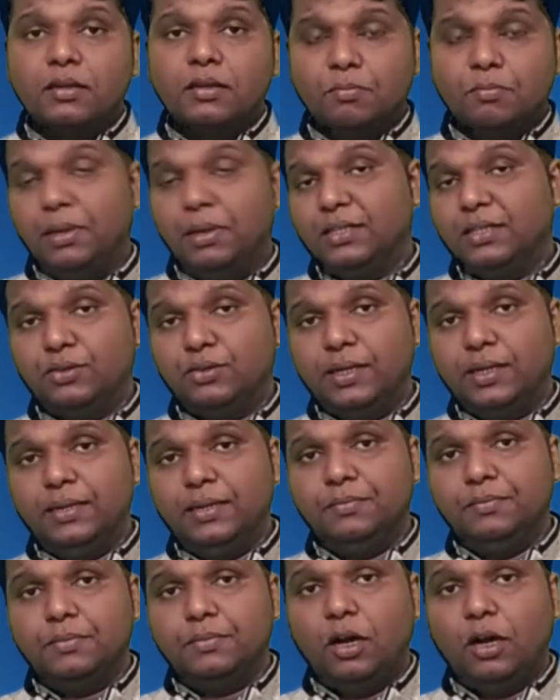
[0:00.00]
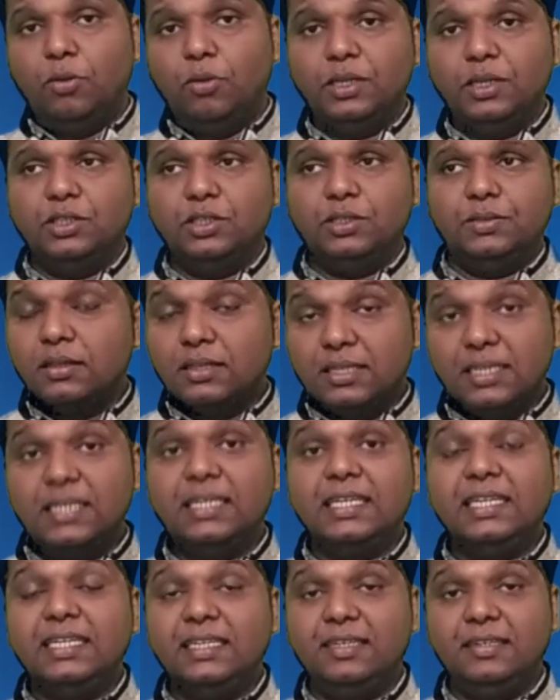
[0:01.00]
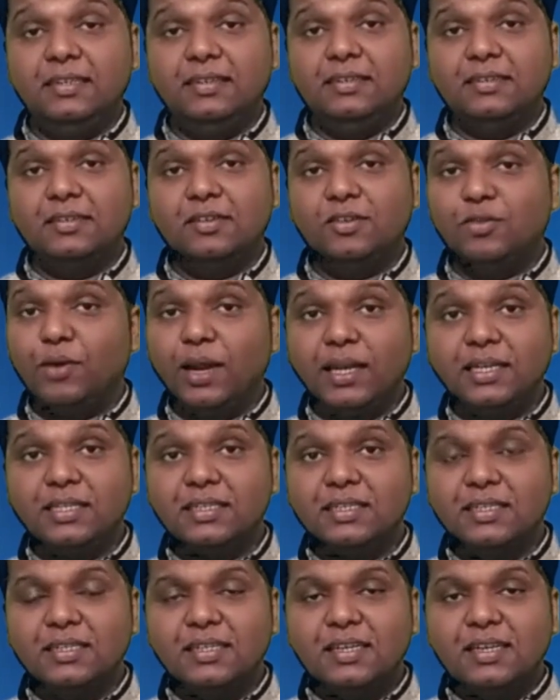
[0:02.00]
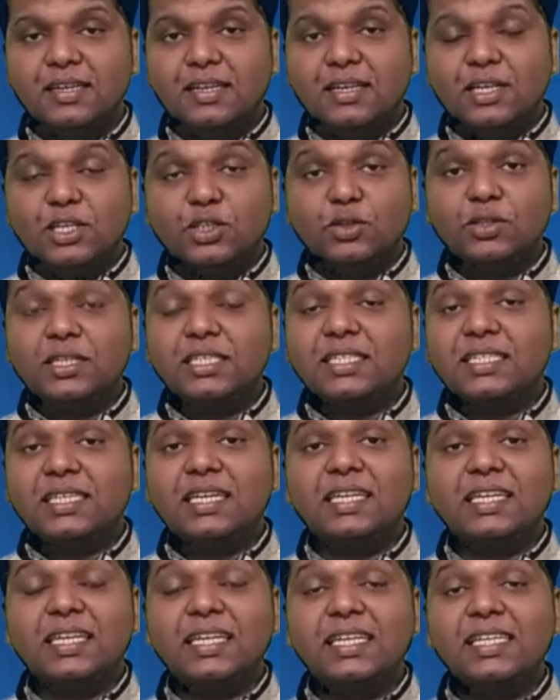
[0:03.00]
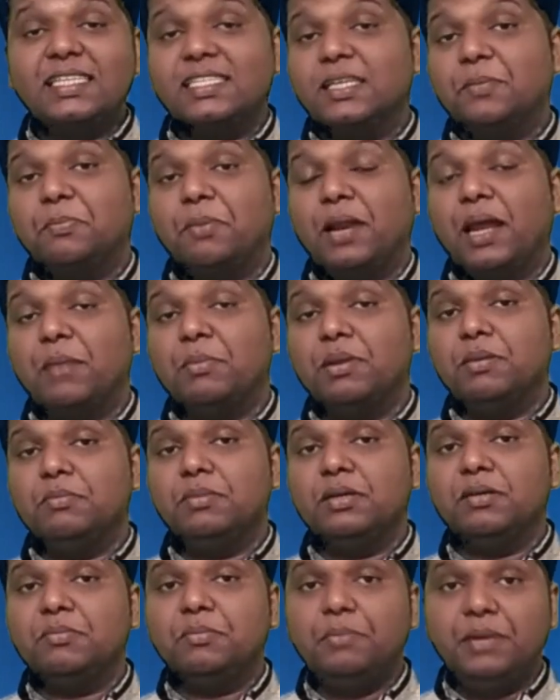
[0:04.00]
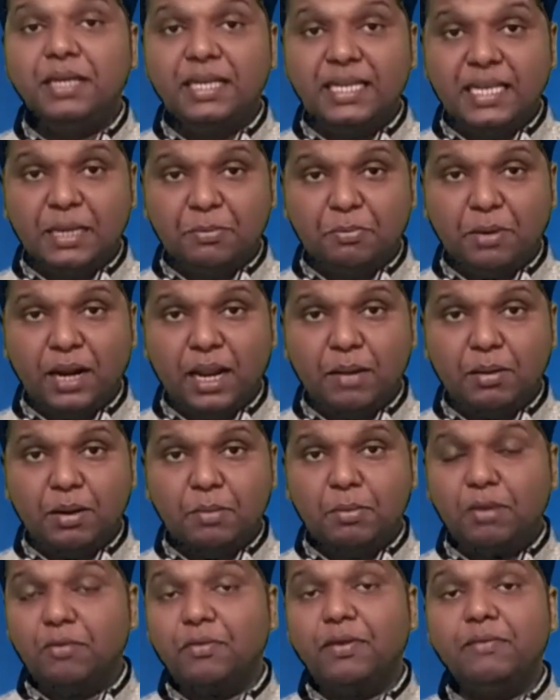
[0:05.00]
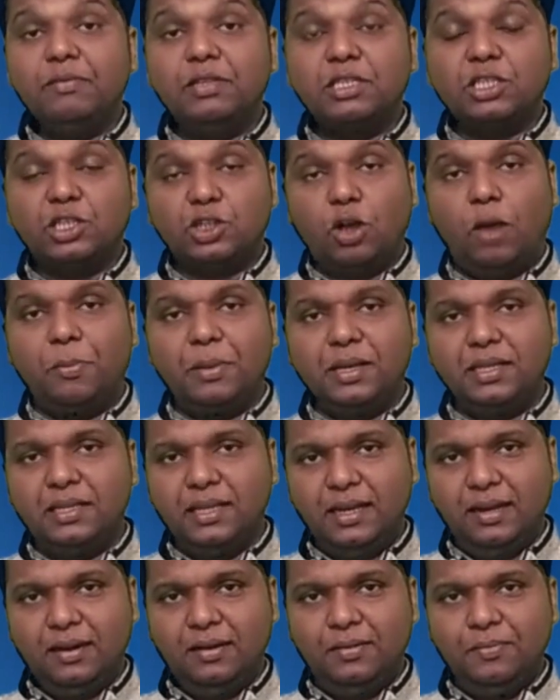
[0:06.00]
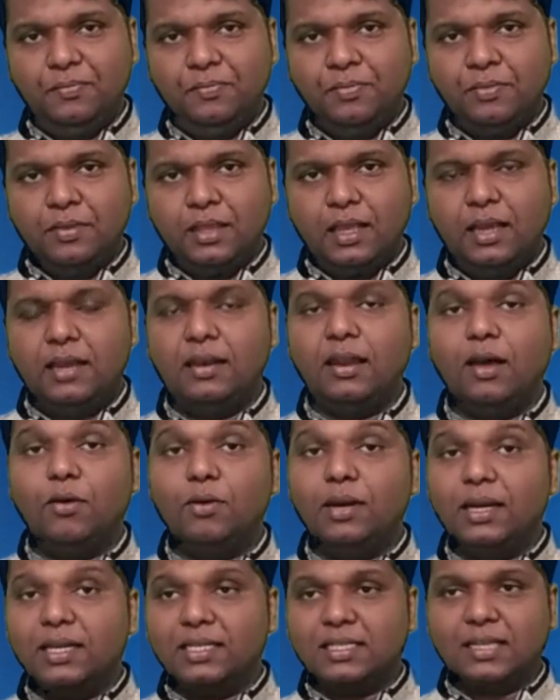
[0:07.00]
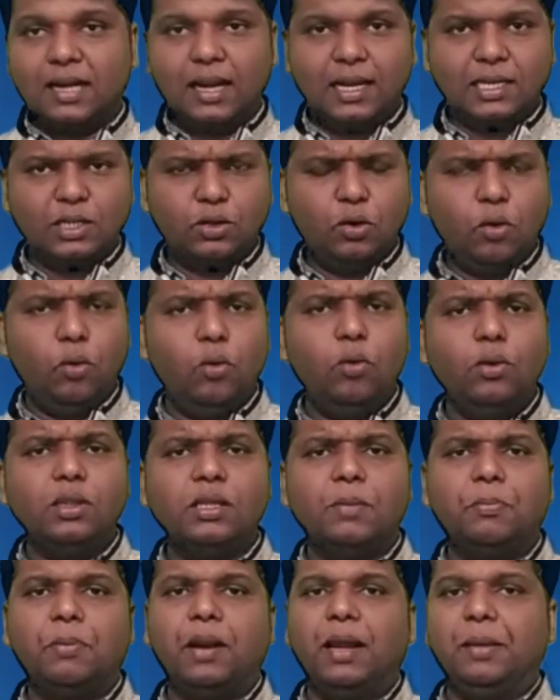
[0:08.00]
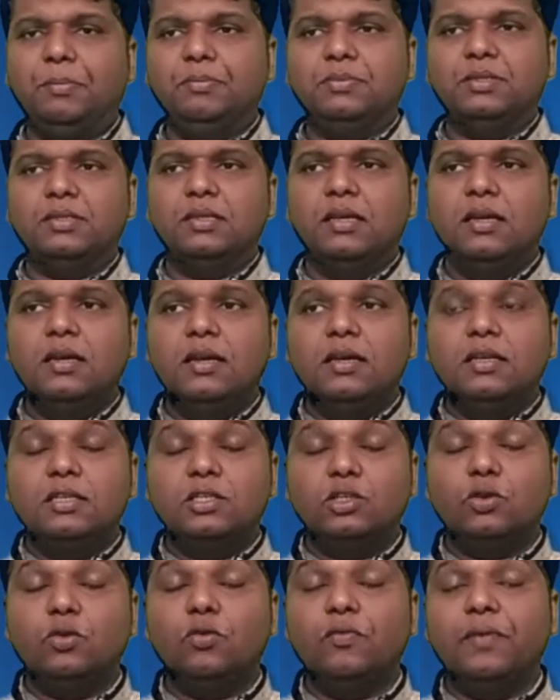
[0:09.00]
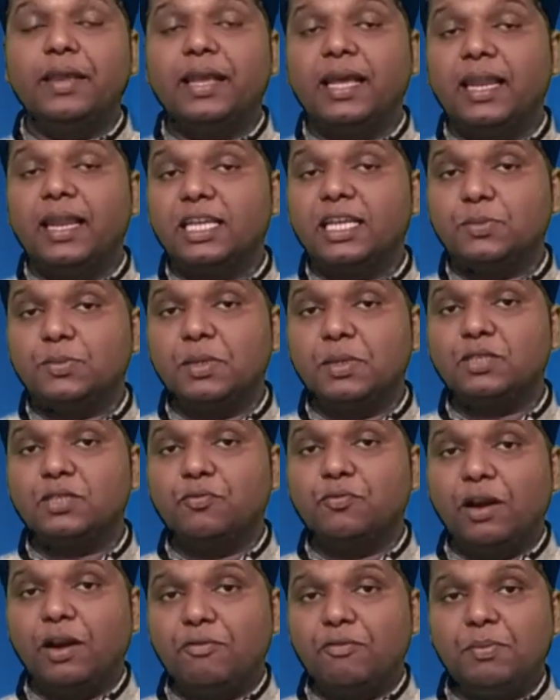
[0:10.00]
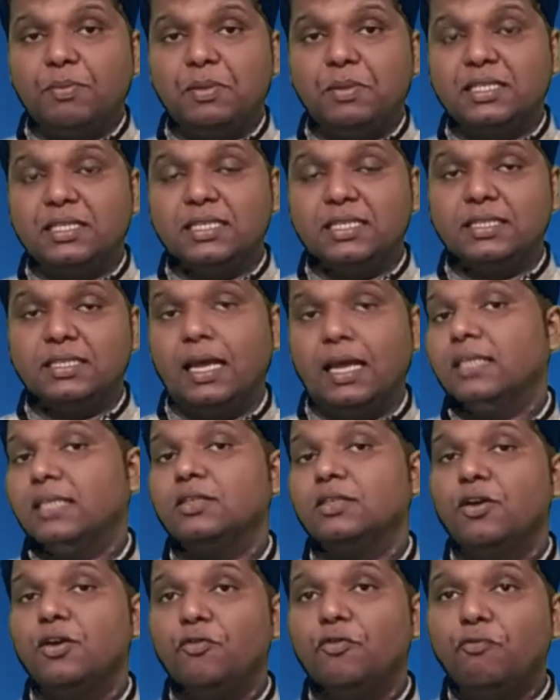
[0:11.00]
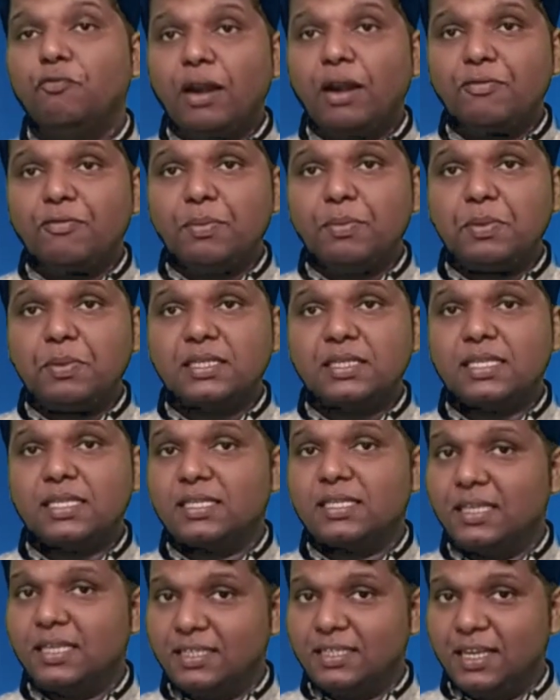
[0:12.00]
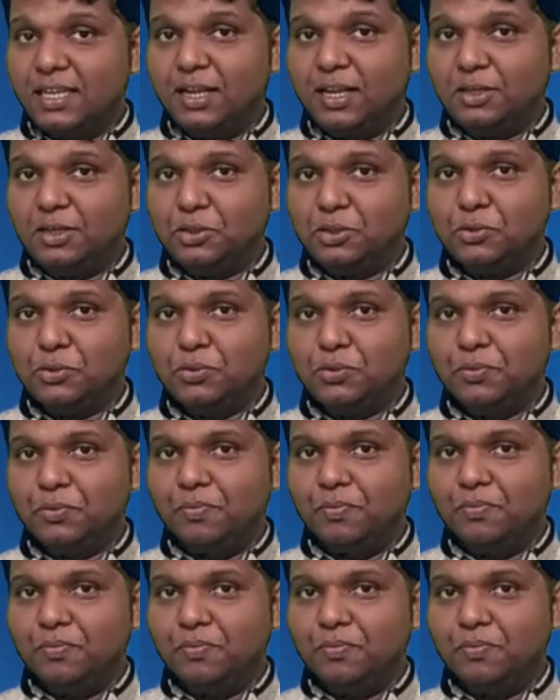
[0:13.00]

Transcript: by 3, how much? 13, right? So this 13 is the prime number. Being a prime number, we will stop it there. And now let us collect all the primes. So we can express 156 as 156 is equal to,